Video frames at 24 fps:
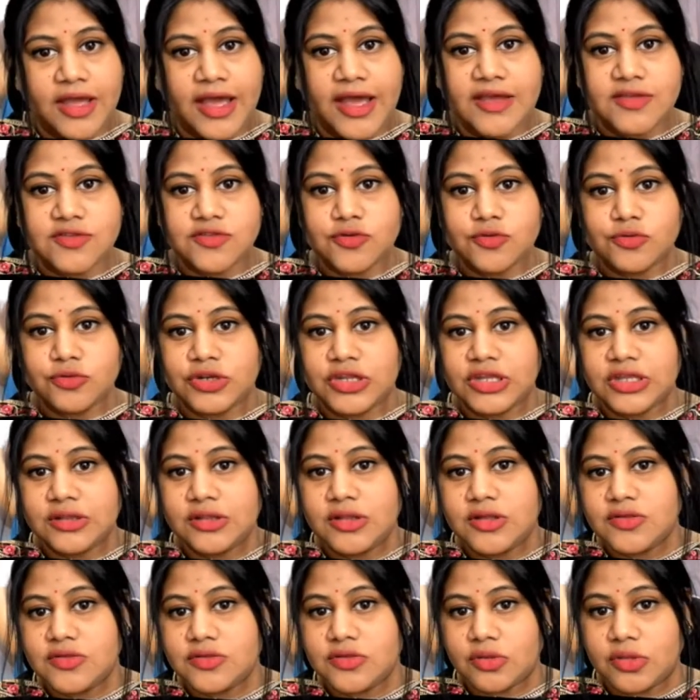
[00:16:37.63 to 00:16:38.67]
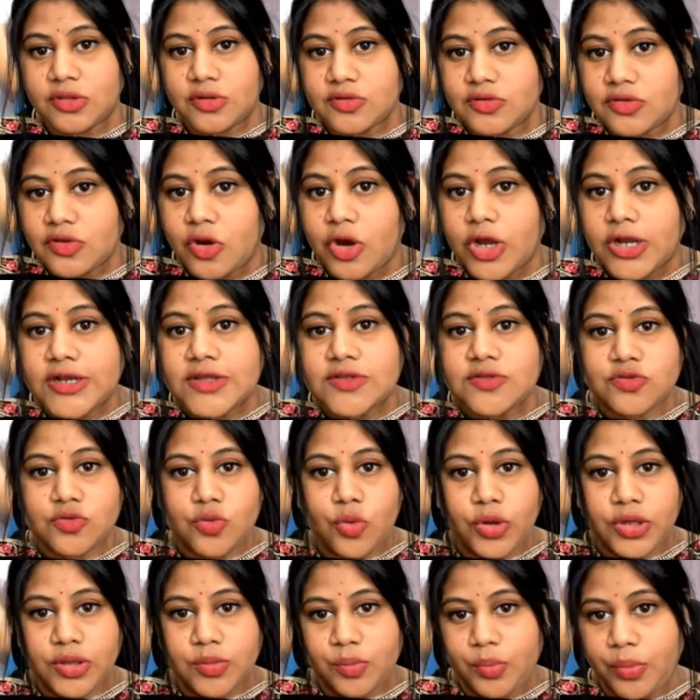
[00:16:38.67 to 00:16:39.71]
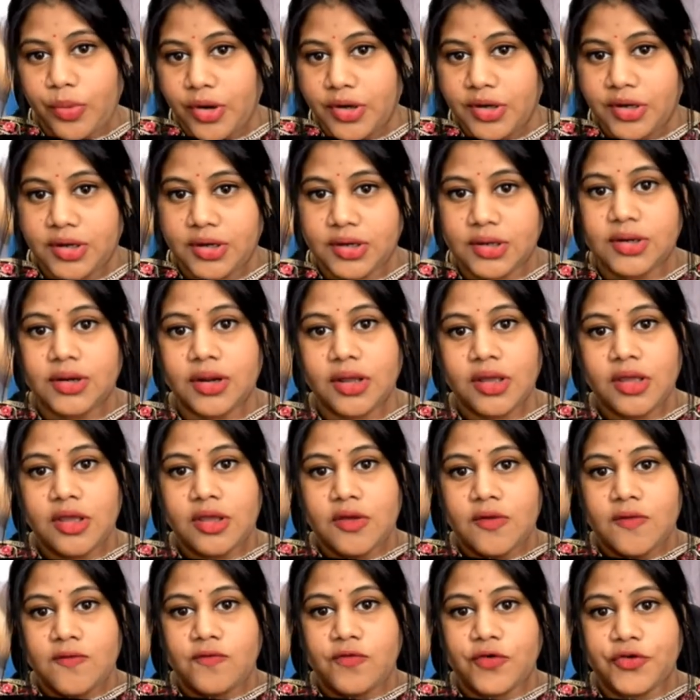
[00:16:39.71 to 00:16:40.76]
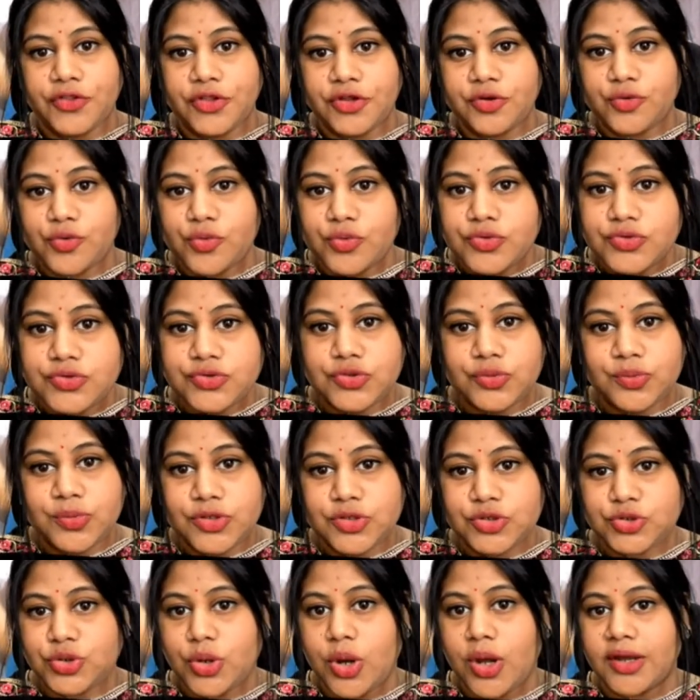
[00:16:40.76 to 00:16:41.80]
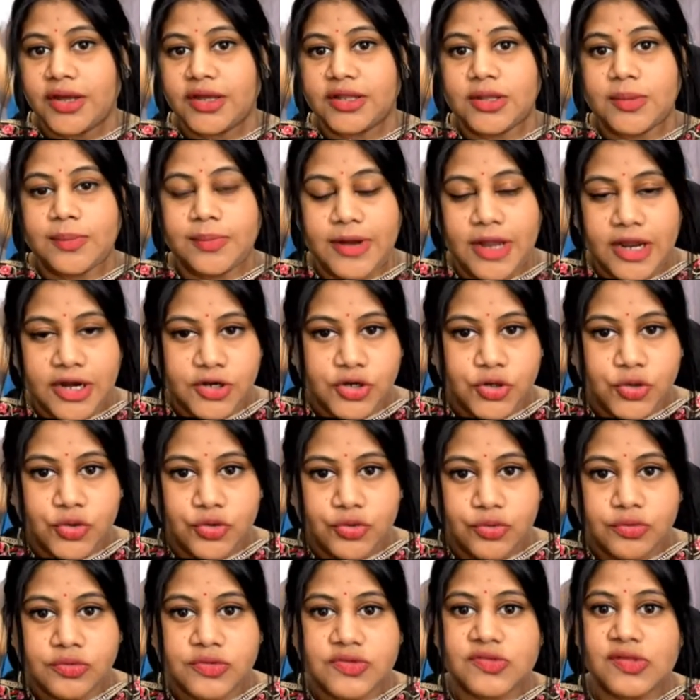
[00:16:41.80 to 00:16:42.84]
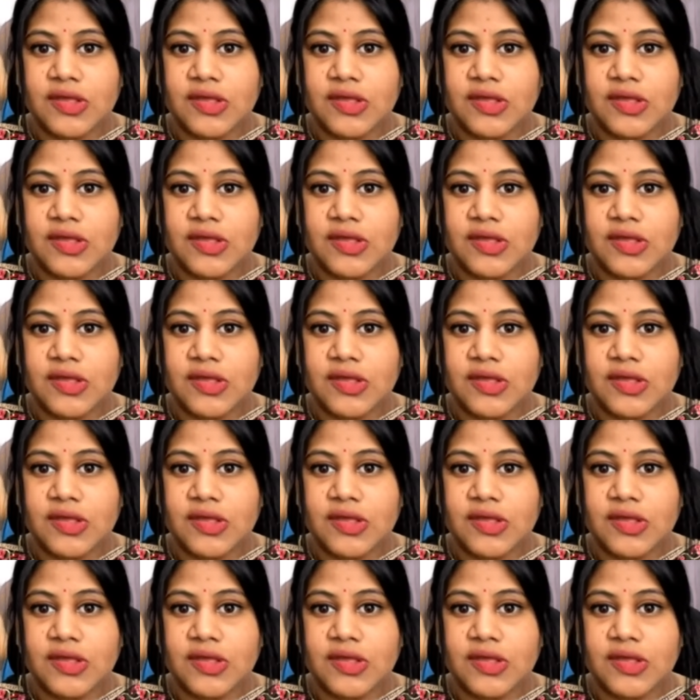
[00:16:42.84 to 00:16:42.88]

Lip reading: As you need this, the soil is so important for the roots to be strong and the plant to grow.